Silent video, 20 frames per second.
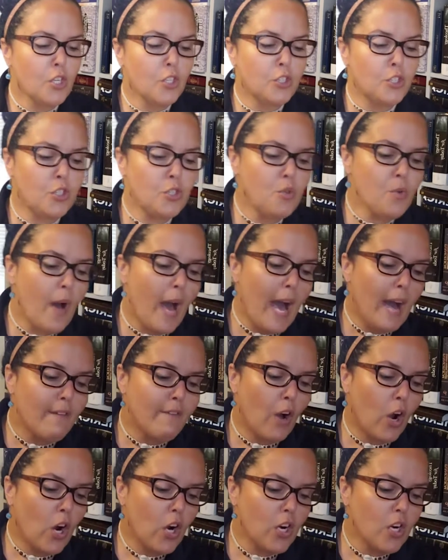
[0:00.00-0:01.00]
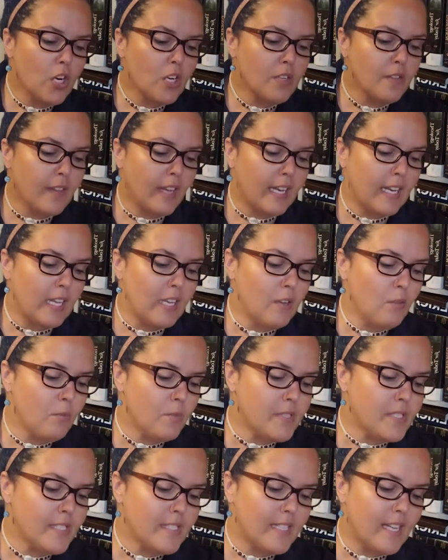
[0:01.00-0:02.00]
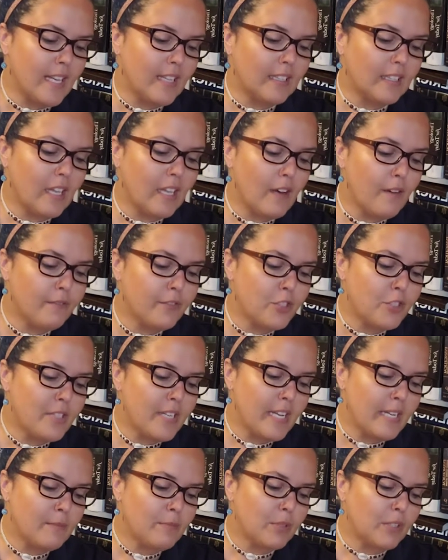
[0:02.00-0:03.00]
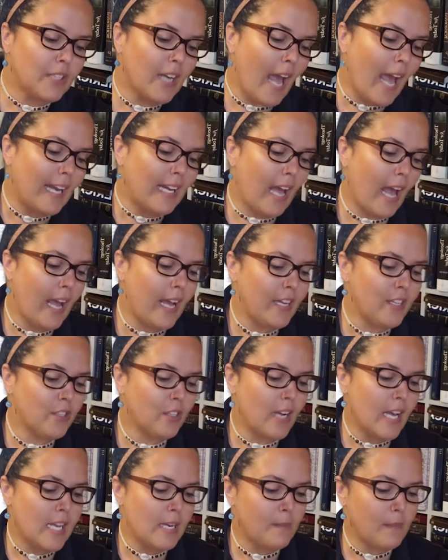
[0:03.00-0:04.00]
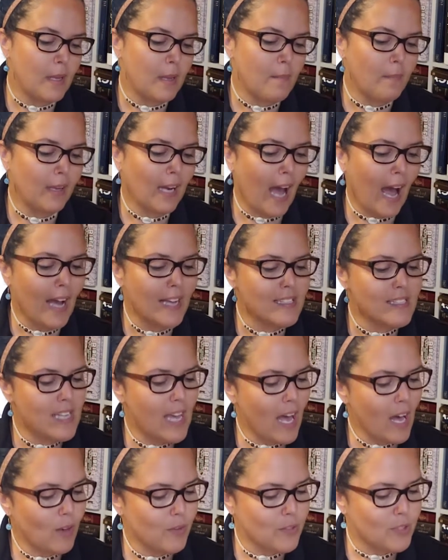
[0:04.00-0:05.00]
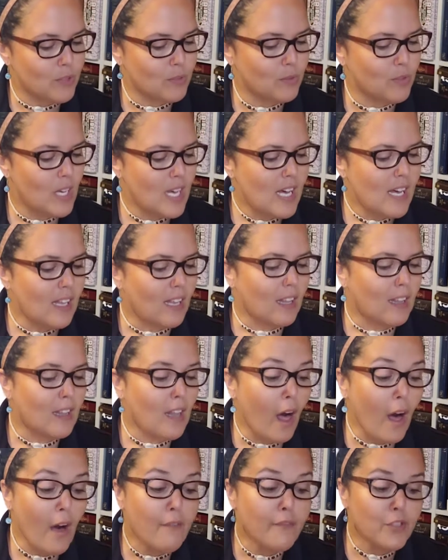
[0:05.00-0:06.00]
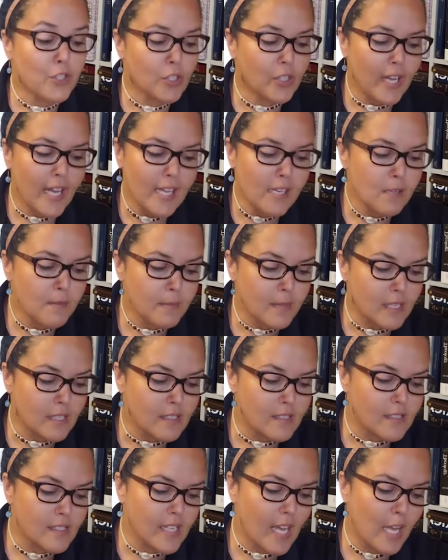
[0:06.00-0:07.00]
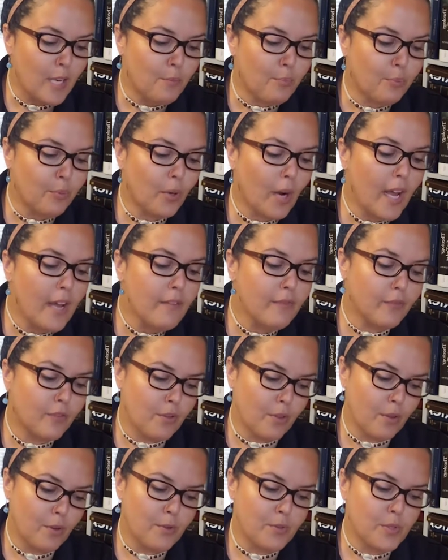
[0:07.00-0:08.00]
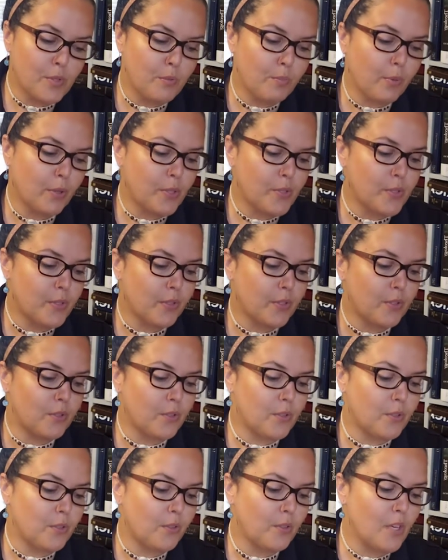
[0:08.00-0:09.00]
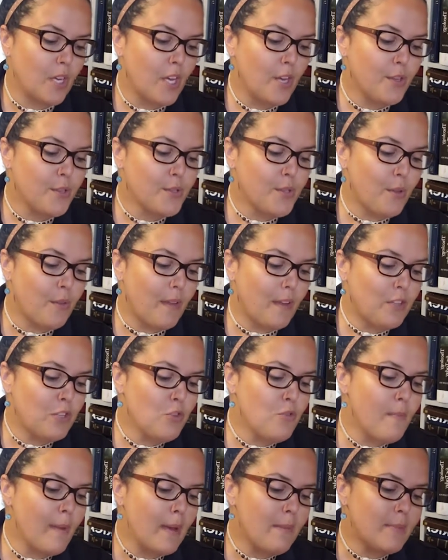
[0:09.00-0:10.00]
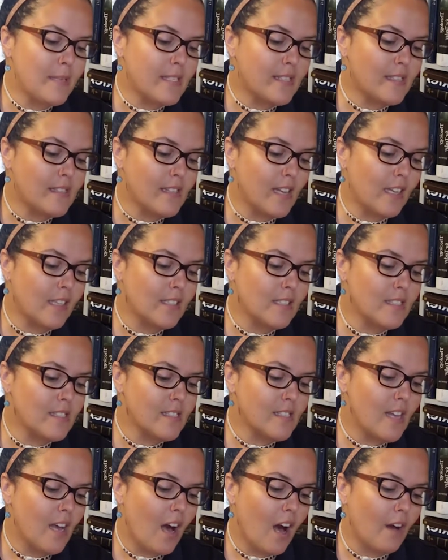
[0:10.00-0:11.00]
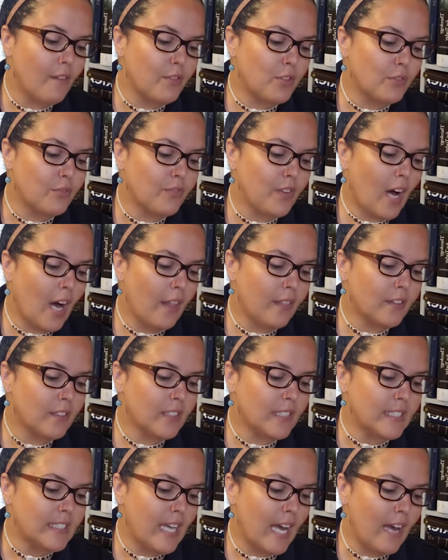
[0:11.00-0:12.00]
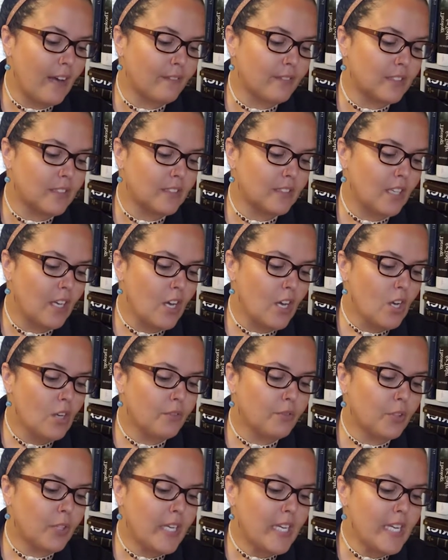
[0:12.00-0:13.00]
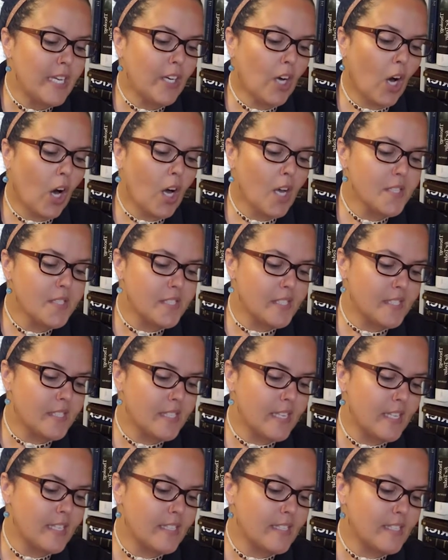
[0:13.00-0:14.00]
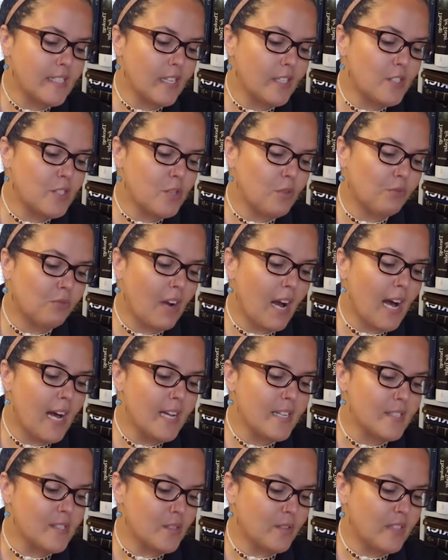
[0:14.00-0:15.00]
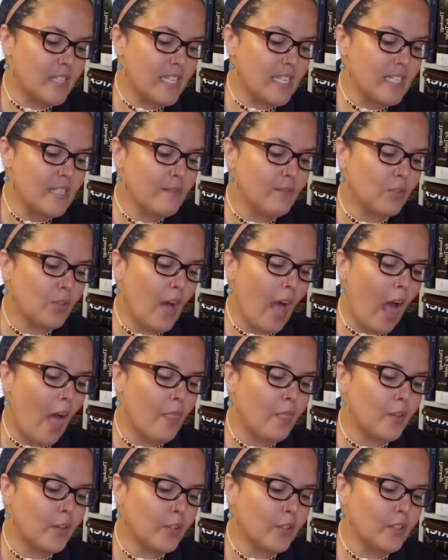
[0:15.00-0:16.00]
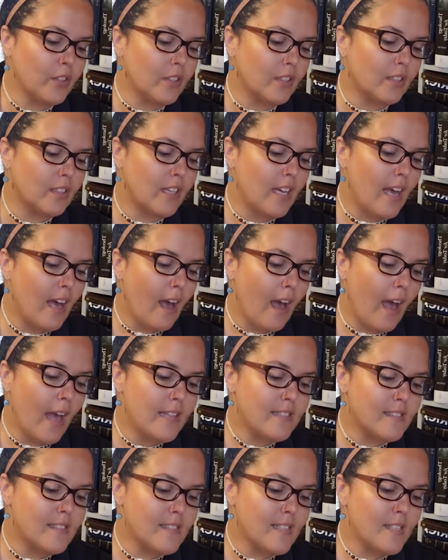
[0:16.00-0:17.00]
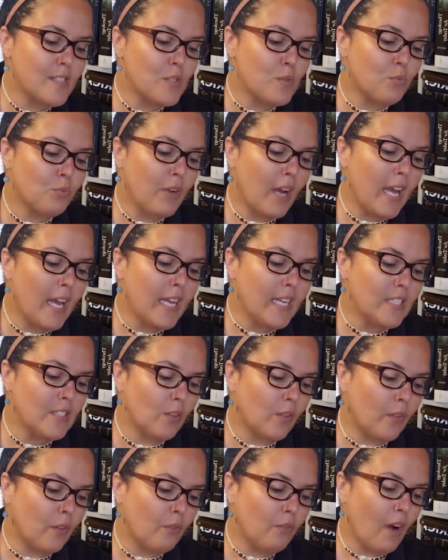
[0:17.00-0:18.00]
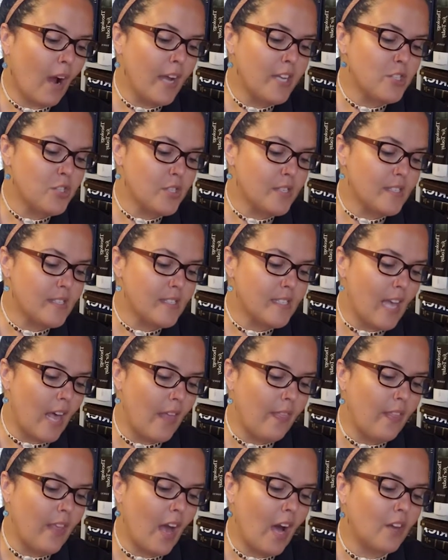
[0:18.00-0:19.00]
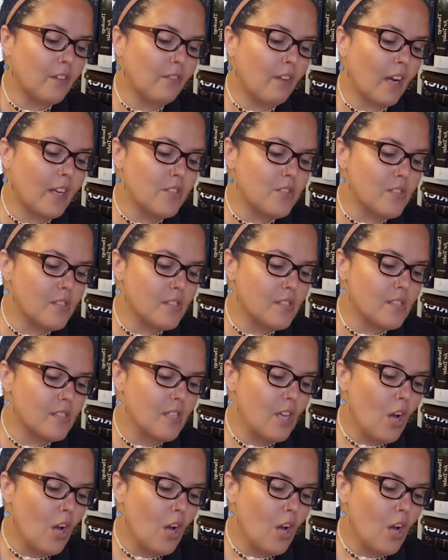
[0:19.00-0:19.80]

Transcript: You have heard that it was said, Love your neighbor and hate your enemy. But I tell you, love your enemies and pray for those who persecute you, so that you may be sons of your Father in heaven. For he causes his sun to rise on the evil and the good, and sends rain on the righteous and the unrighteous.